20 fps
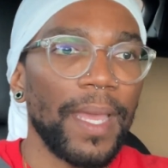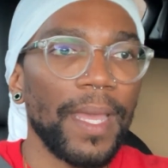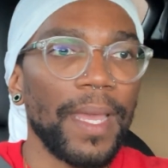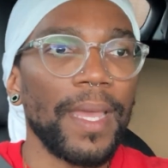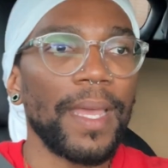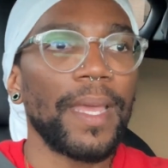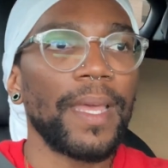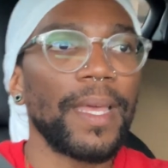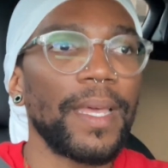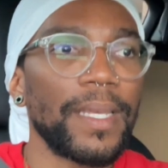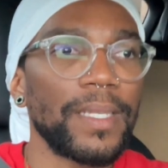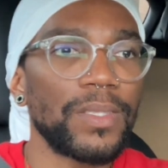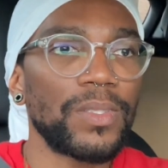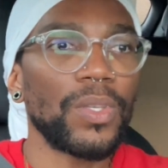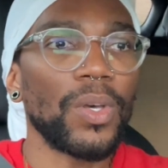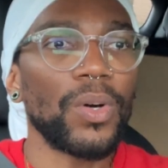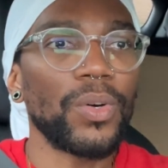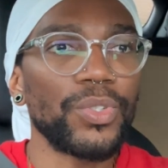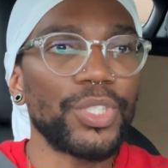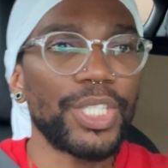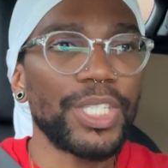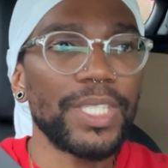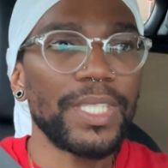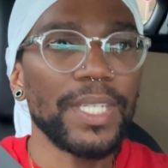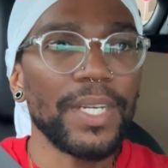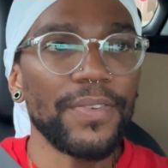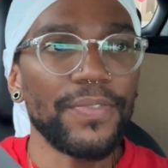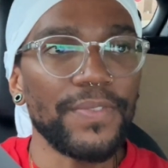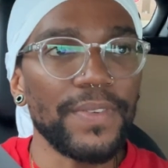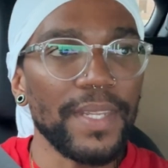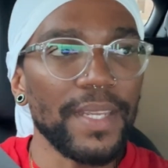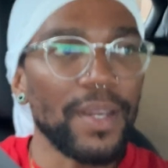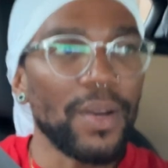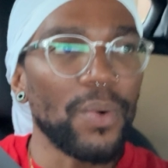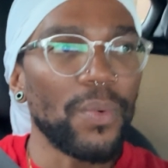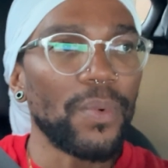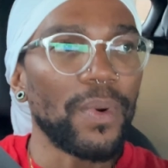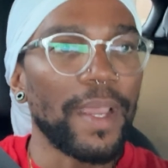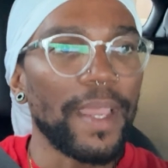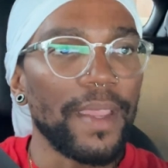So shifting away
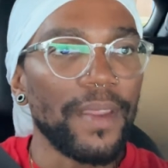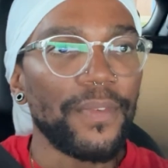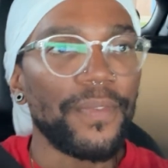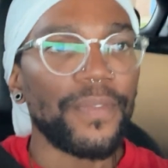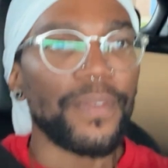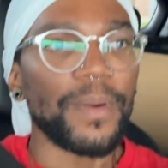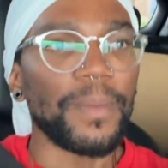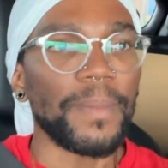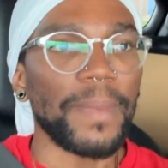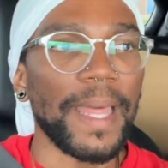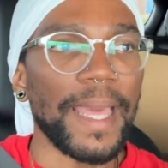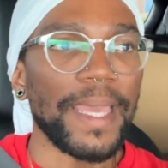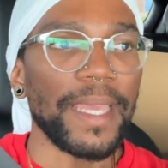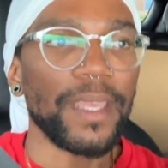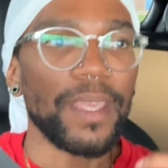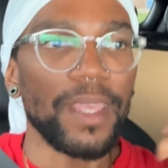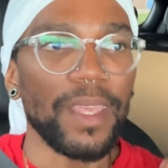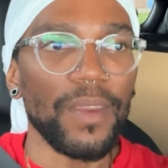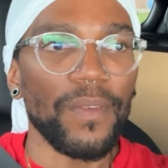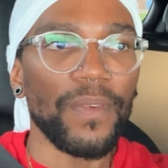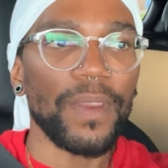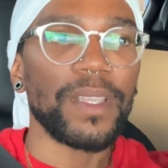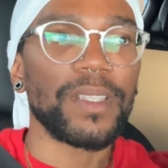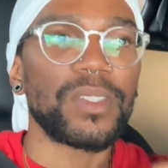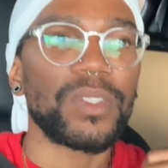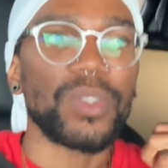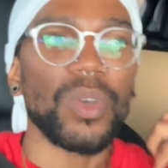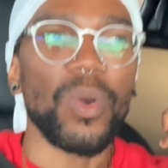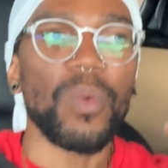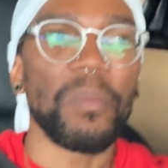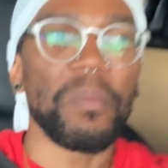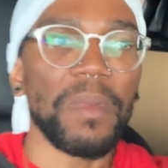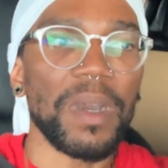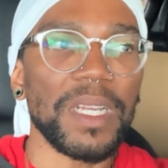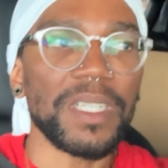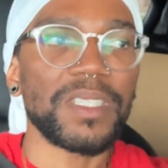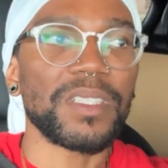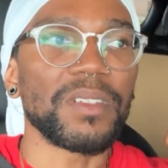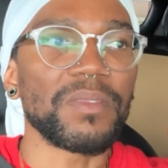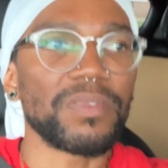from like giving so much of
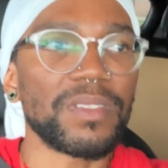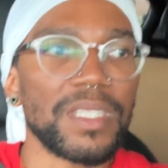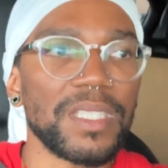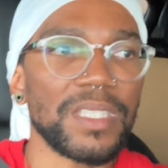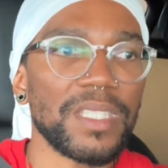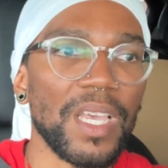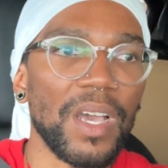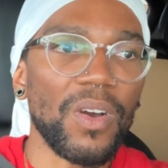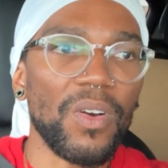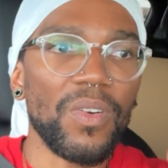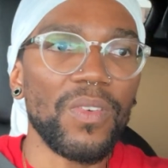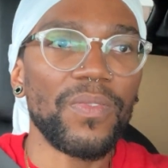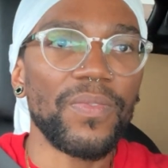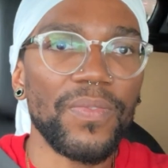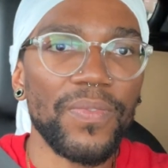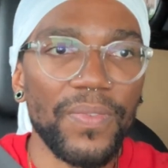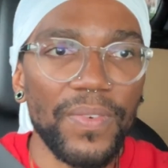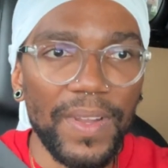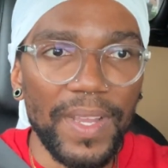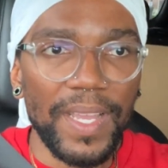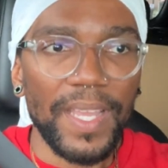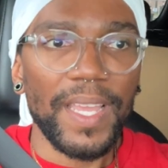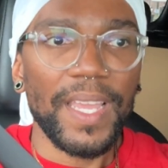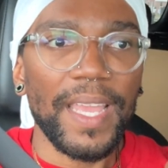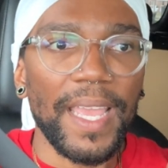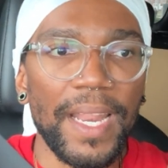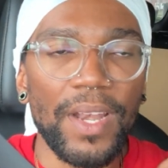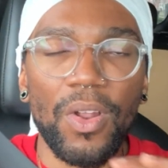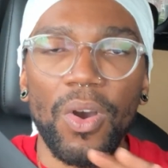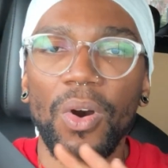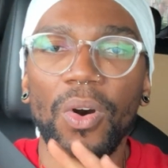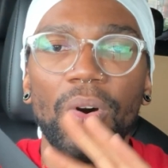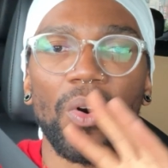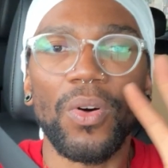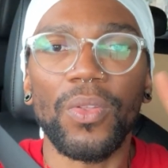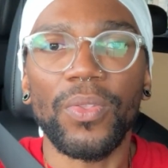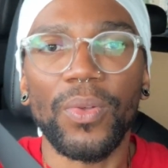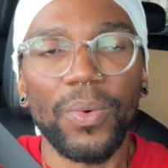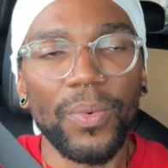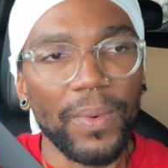self in all the
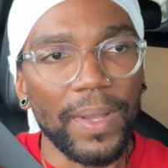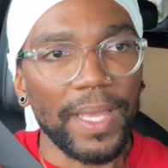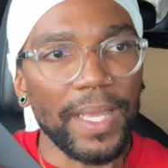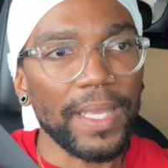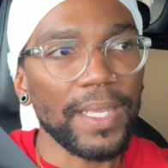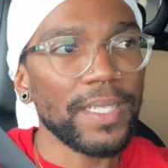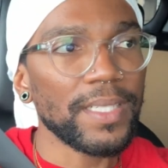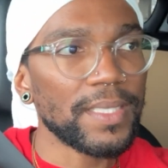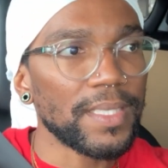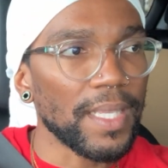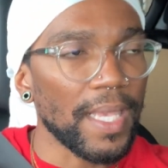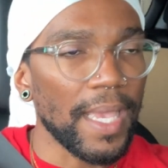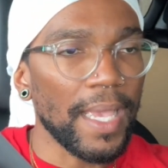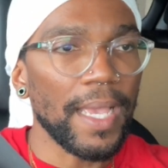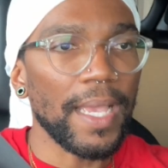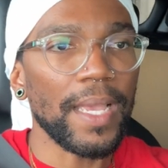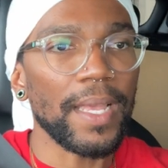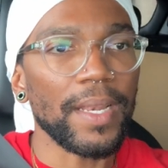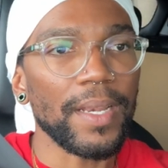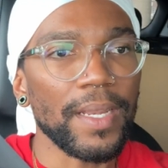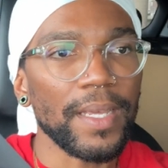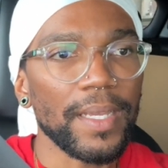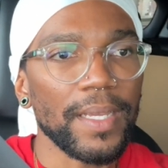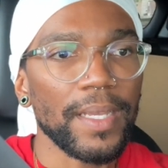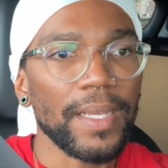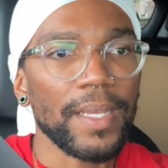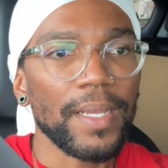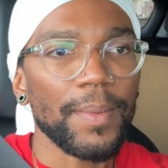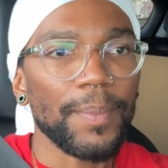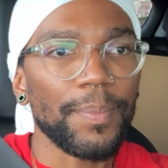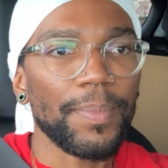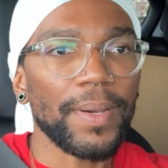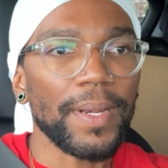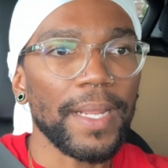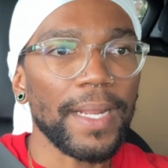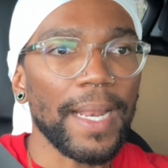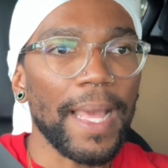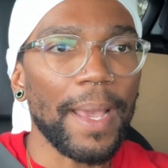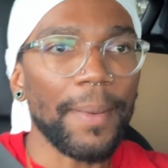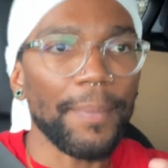ways and putting that
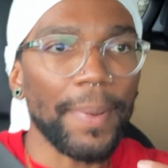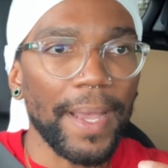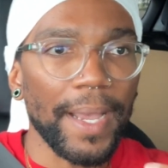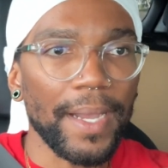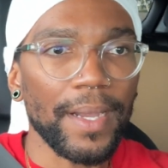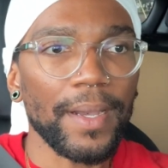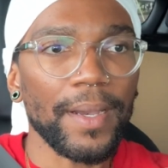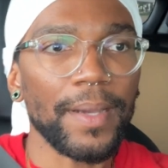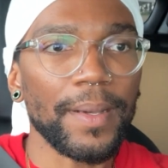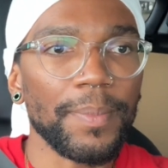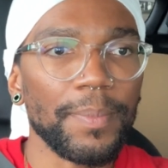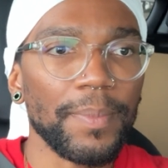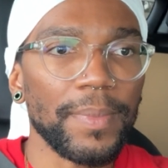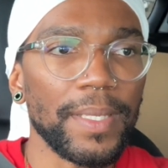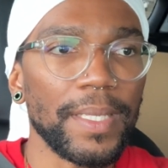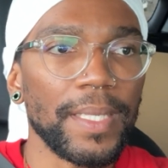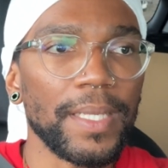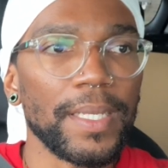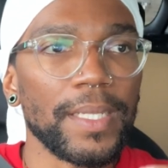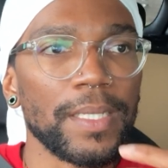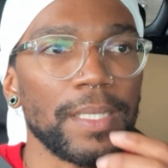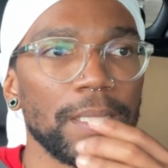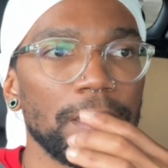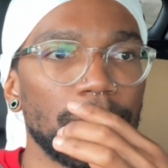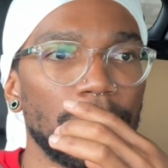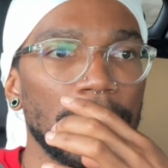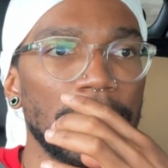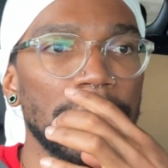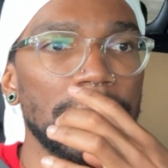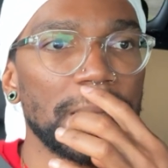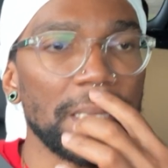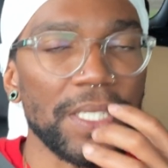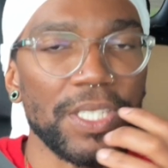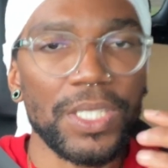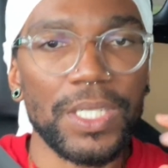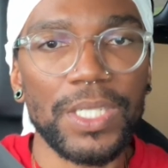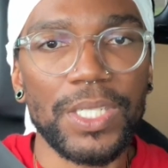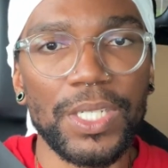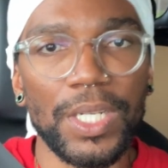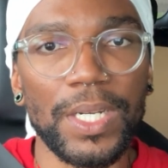back on me has been such a
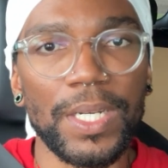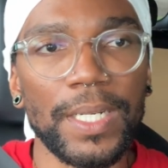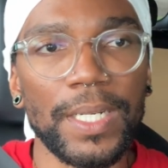journey.